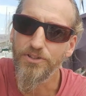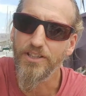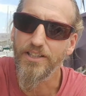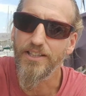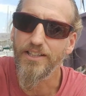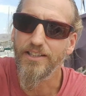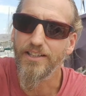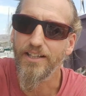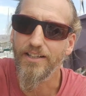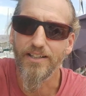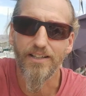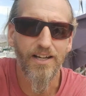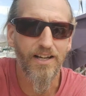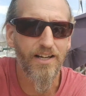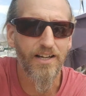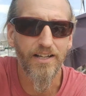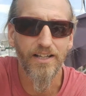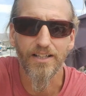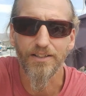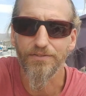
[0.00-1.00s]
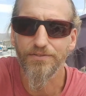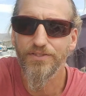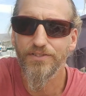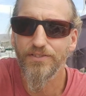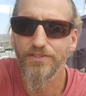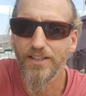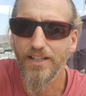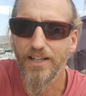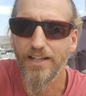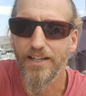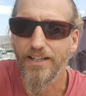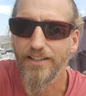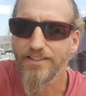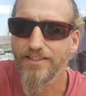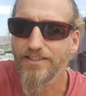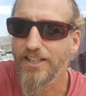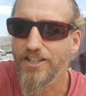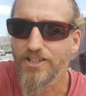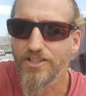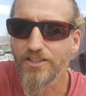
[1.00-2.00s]
and I have I had such
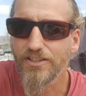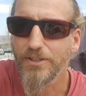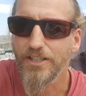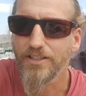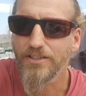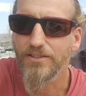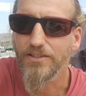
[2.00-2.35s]
a great trip.